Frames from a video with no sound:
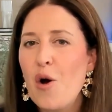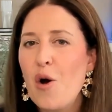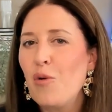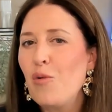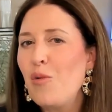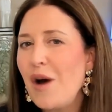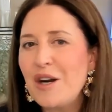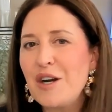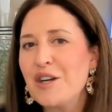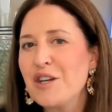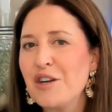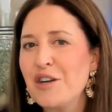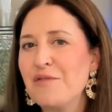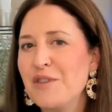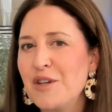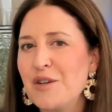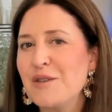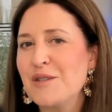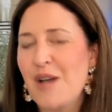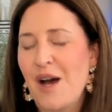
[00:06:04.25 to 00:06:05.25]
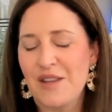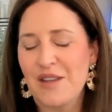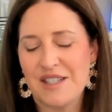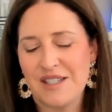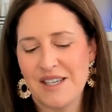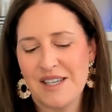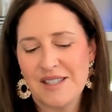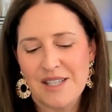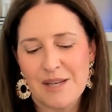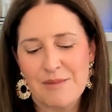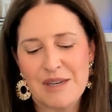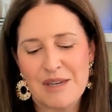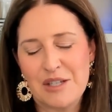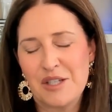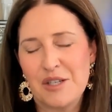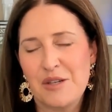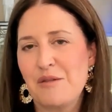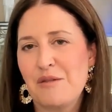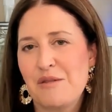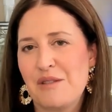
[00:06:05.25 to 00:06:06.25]
What are your views on the system? And
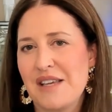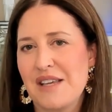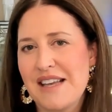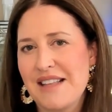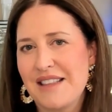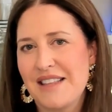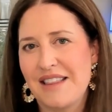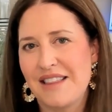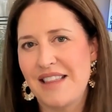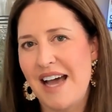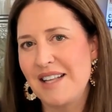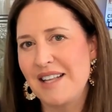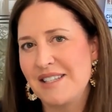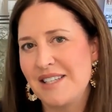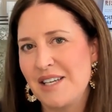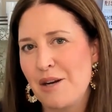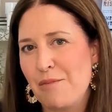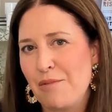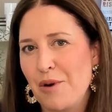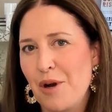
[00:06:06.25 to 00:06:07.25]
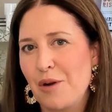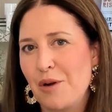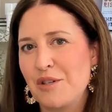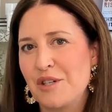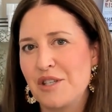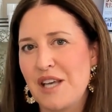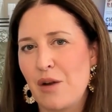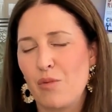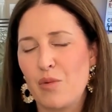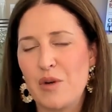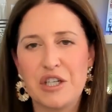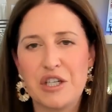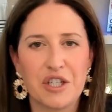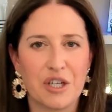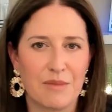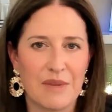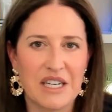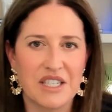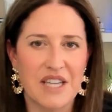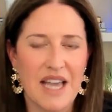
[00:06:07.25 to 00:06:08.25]
do you think that that's an approach that we
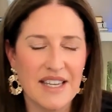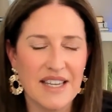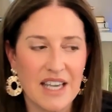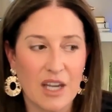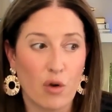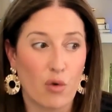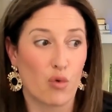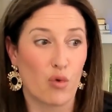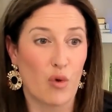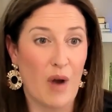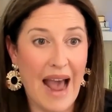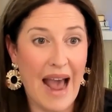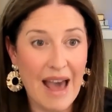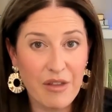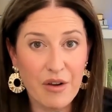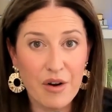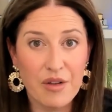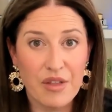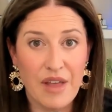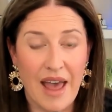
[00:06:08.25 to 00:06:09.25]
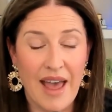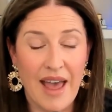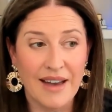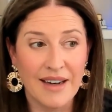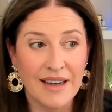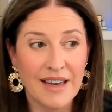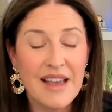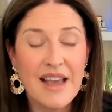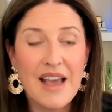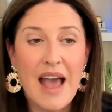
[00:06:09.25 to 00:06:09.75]
should be taking, rather than,